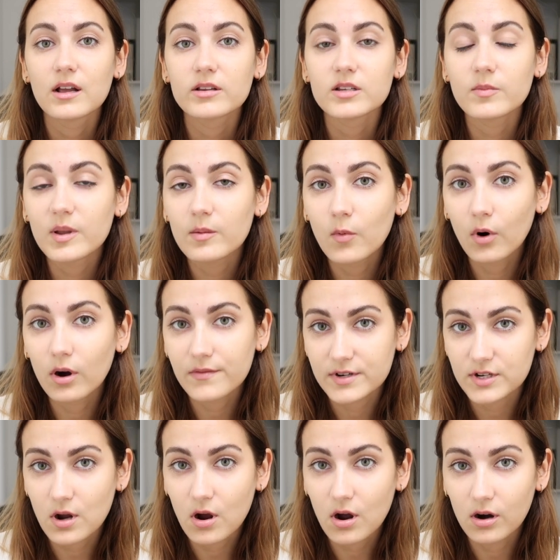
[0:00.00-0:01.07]
to be more of a
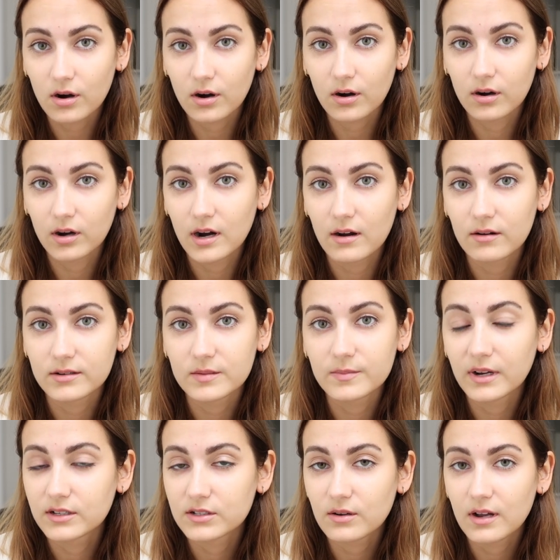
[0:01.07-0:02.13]
talk around
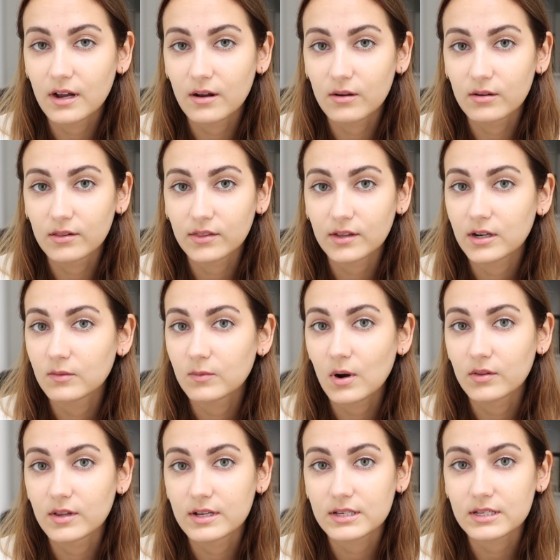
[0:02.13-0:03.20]
mental health and
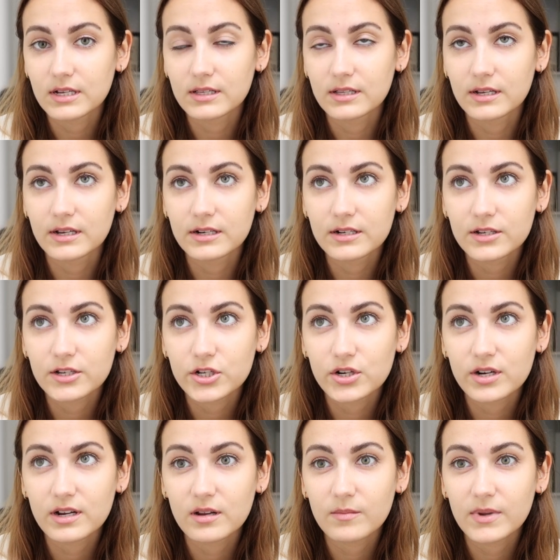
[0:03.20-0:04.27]
wellness in the
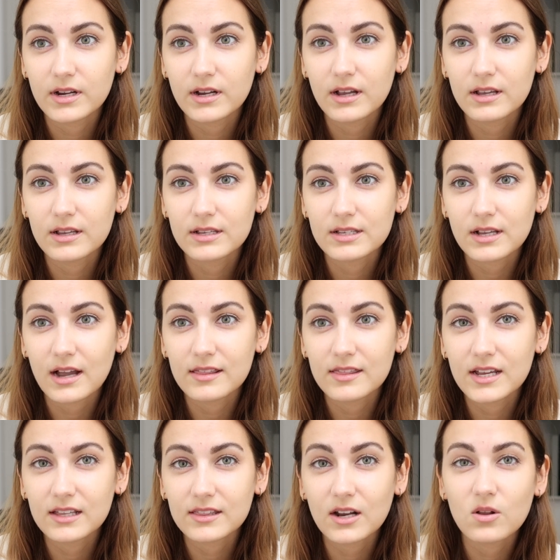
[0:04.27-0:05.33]
industry, because I
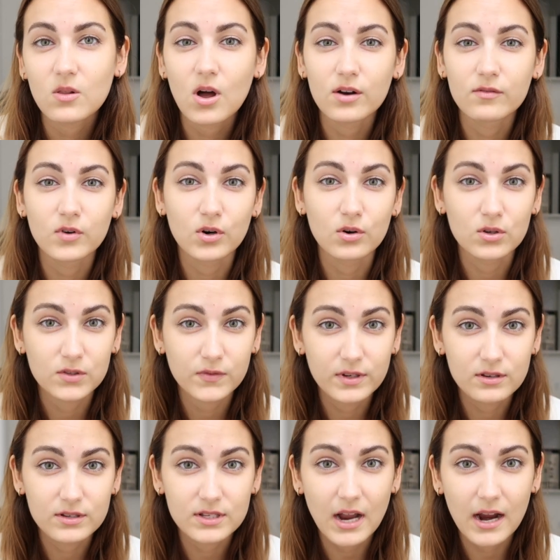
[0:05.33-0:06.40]
think that a lot of girls
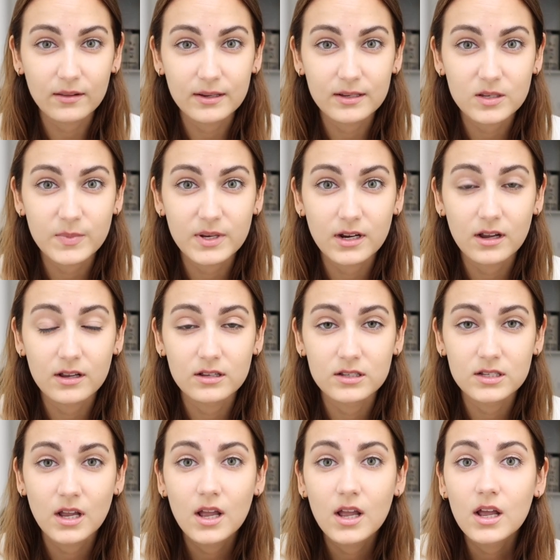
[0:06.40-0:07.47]
feel silenced
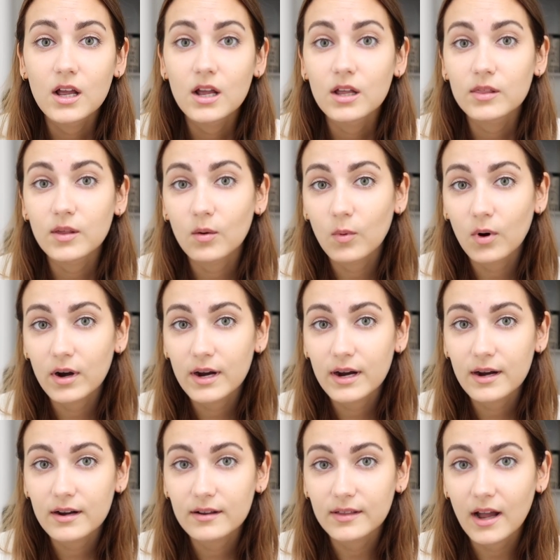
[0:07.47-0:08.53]
because they're
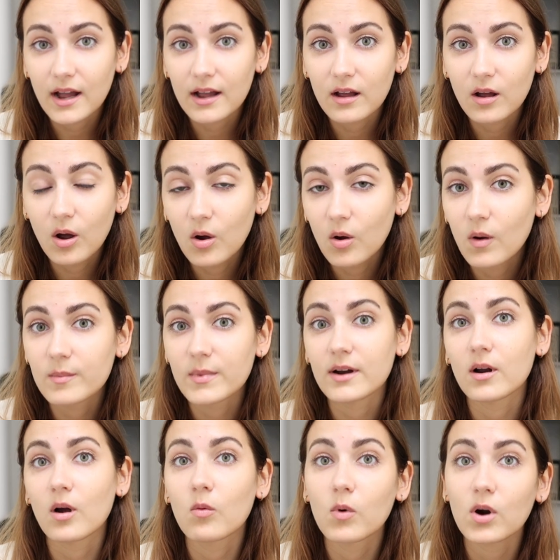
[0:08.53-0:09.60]
worried that, oh, I might
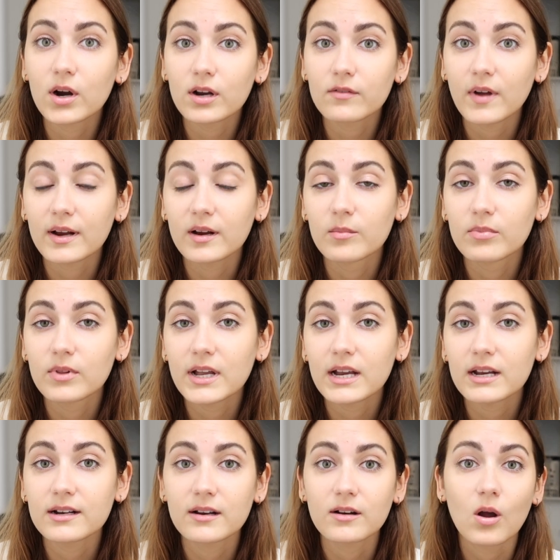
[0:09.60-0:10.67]
not work if I
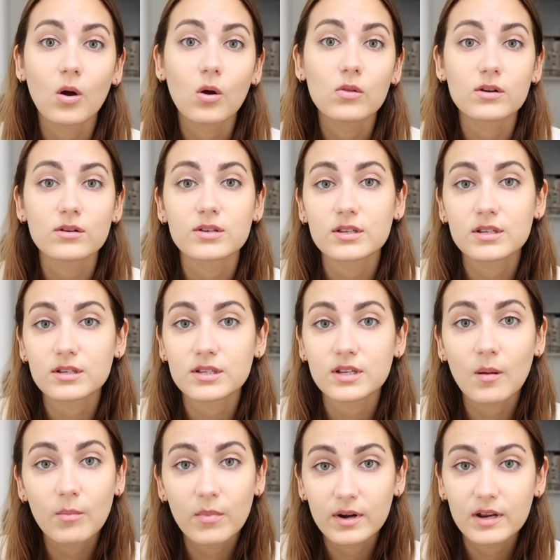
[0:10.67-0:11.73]
complain, and oh, there's
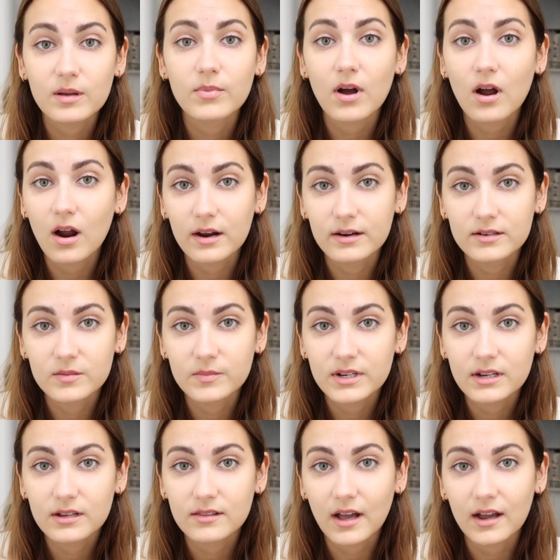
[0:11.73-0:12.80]
somebody behind
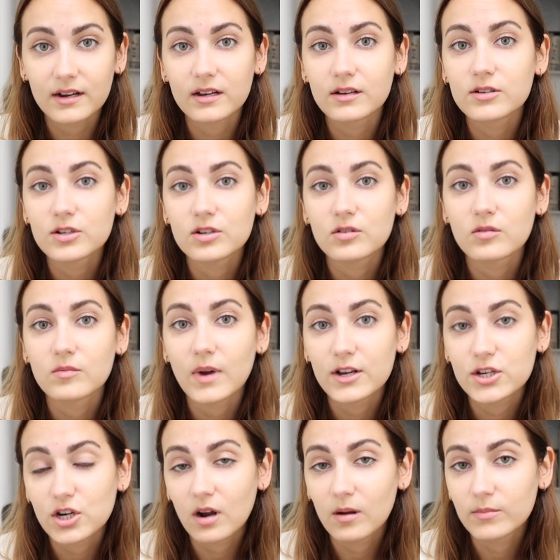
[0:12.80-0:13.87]
me that can do my
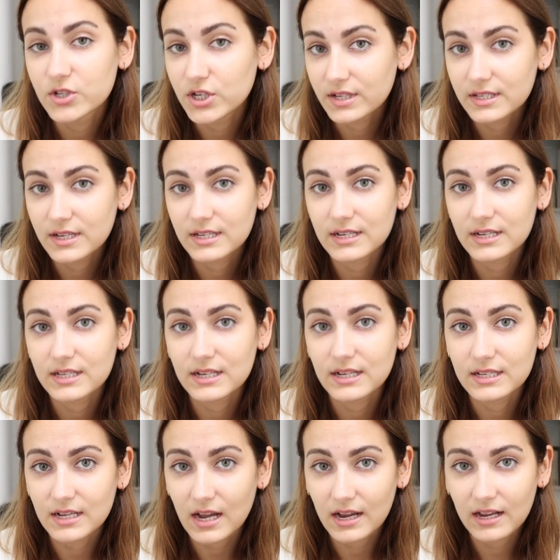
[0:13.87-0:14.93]
job just as easy
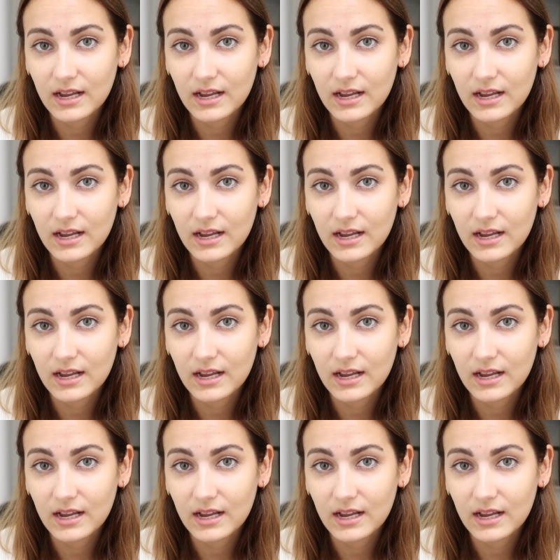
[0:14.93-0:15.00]
as I